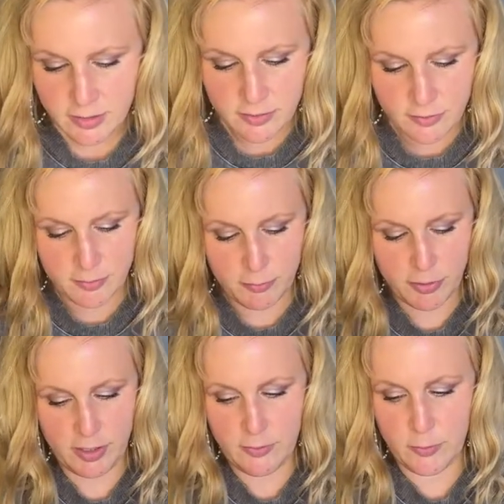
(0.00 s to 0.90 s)
There's some
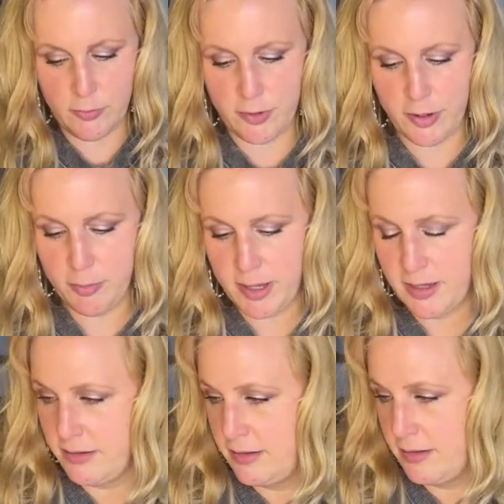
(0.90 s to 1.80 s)
pretty cool dark
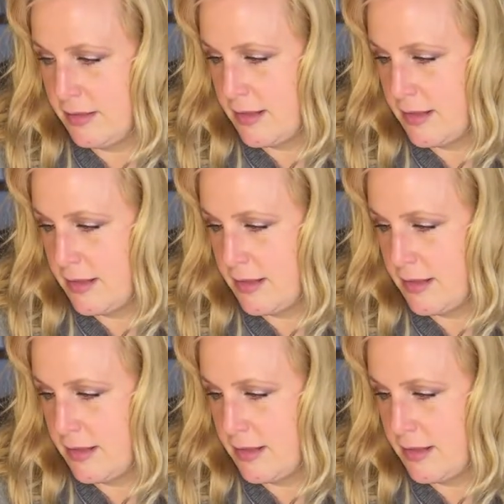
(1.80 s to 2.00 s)
patterns.